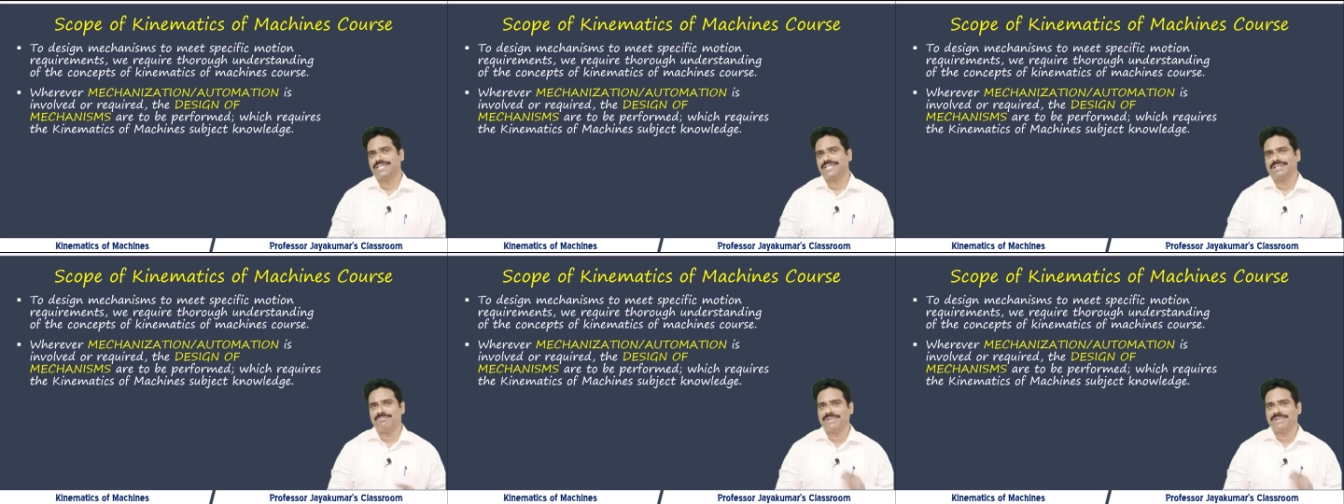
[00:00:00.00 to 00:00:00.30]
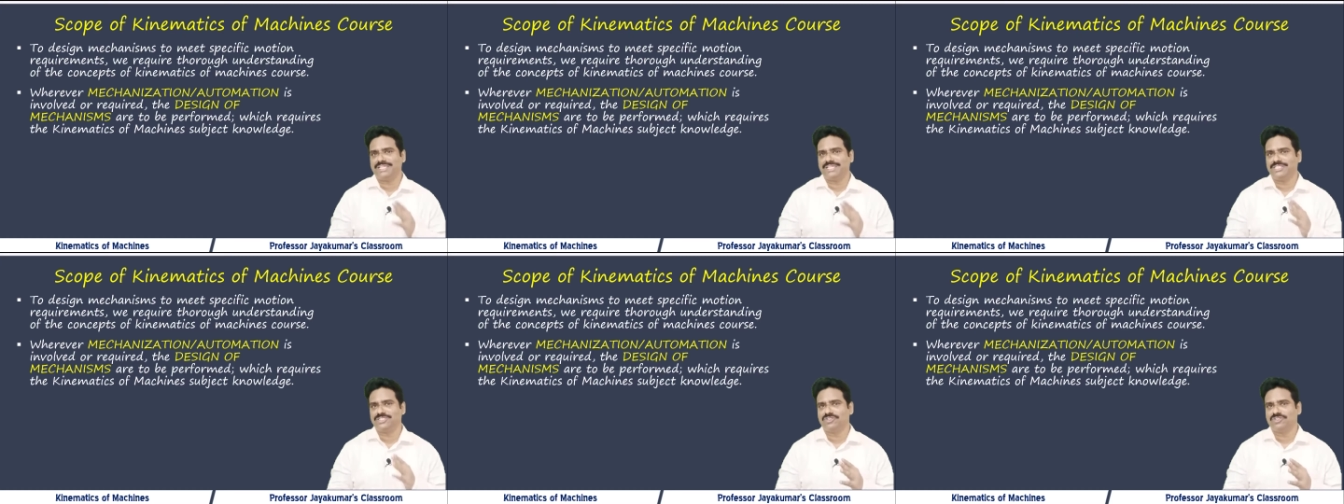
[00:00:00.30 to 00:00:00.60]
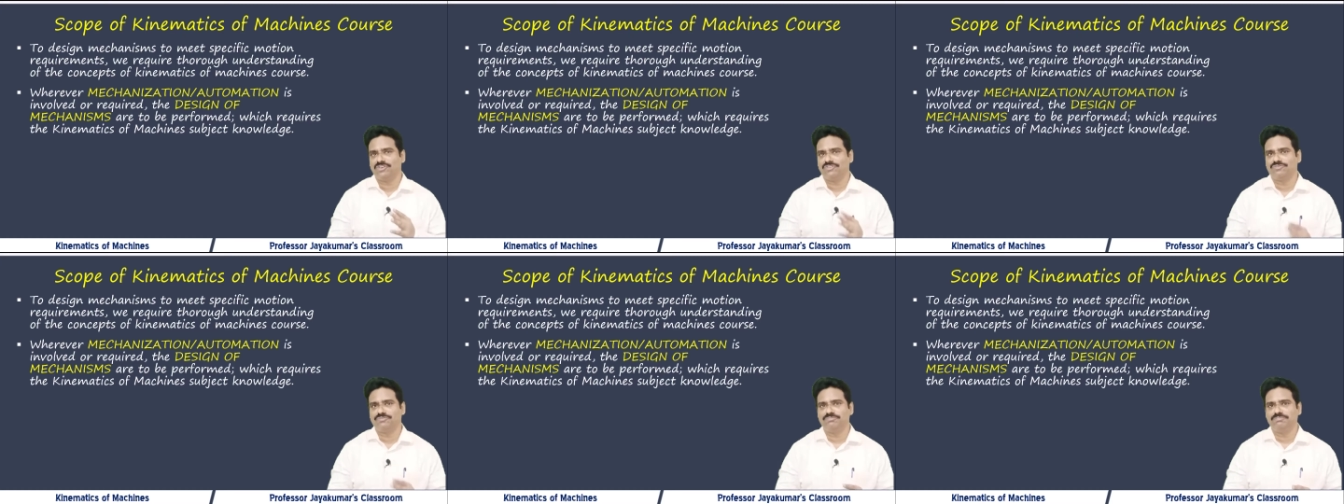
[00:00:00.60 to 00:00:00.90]
Kinematics
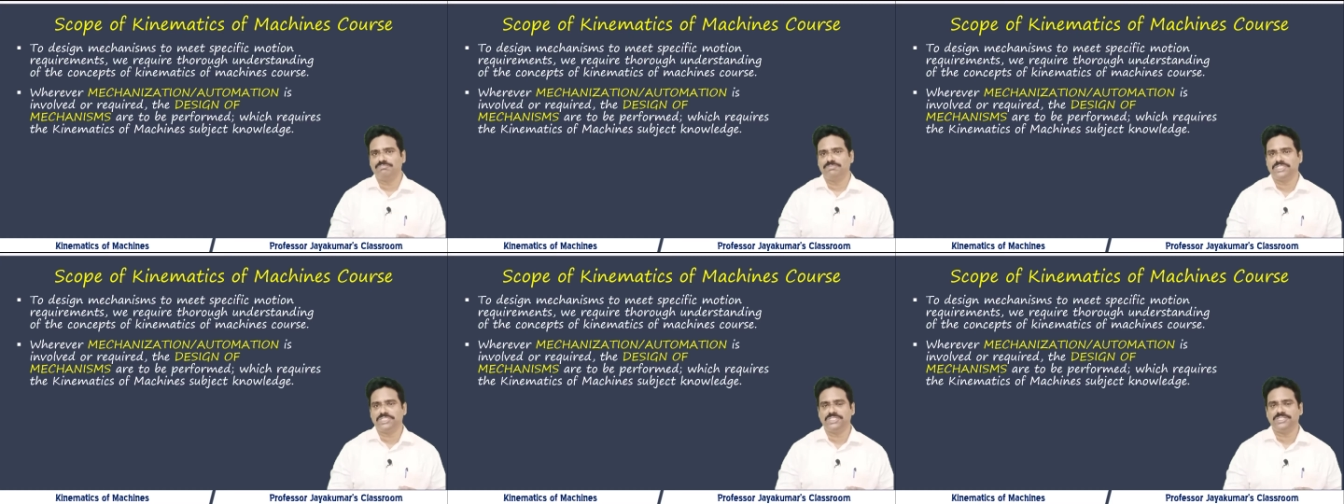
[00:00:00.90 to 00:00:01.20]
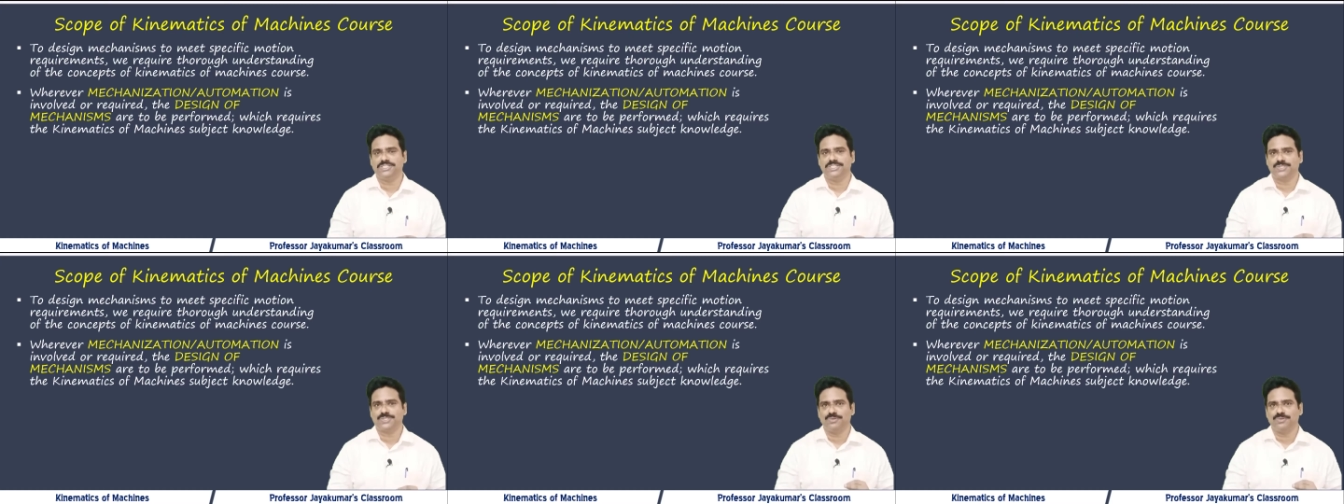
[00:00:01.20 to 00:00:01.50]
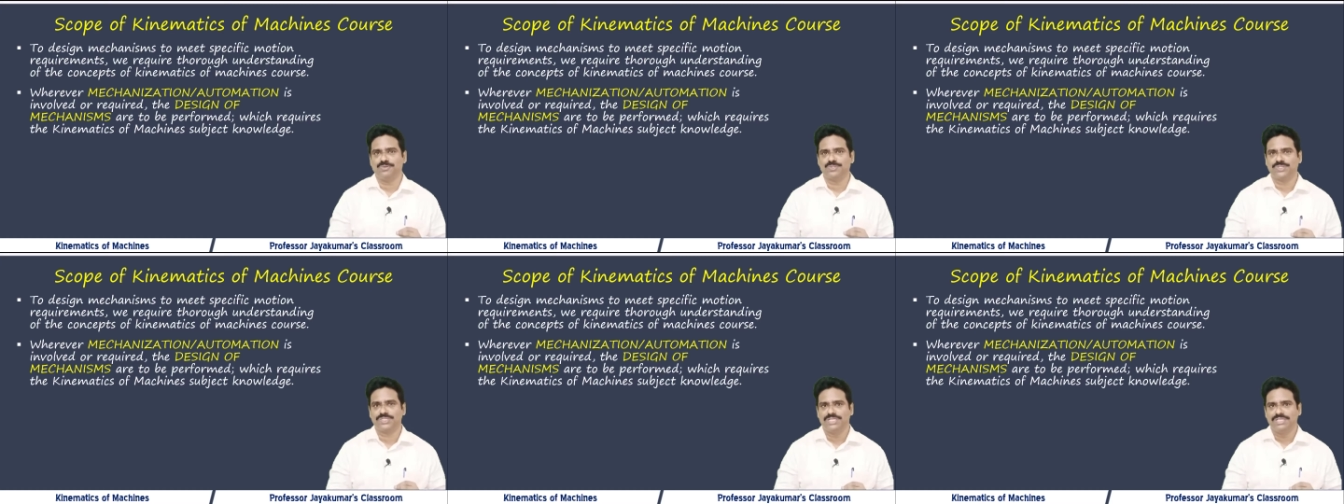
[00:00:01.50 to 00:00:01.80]
of Machines
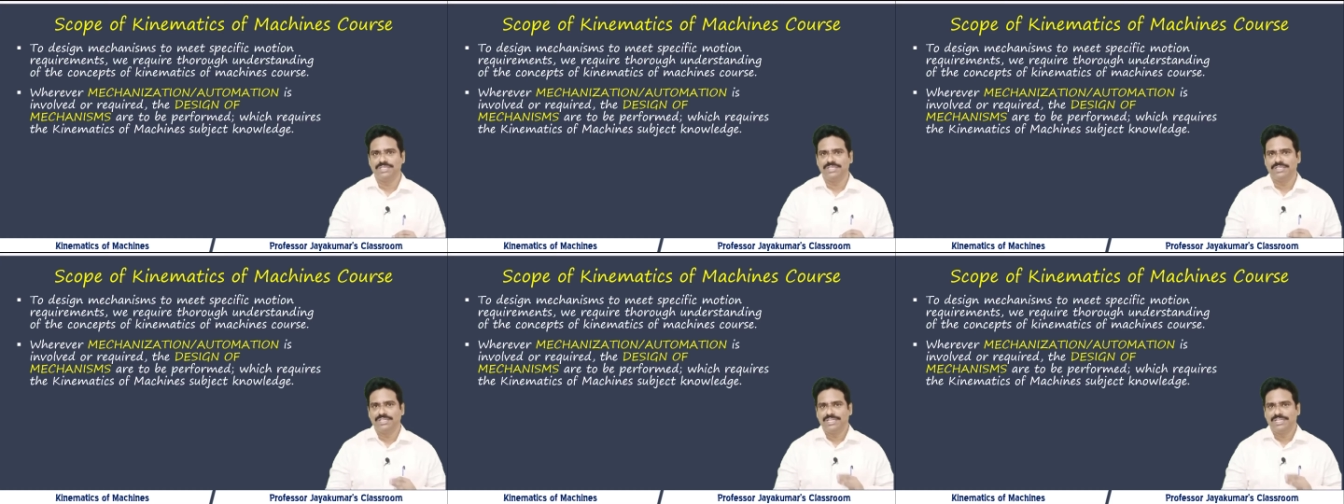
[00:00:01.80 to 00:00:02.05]
course.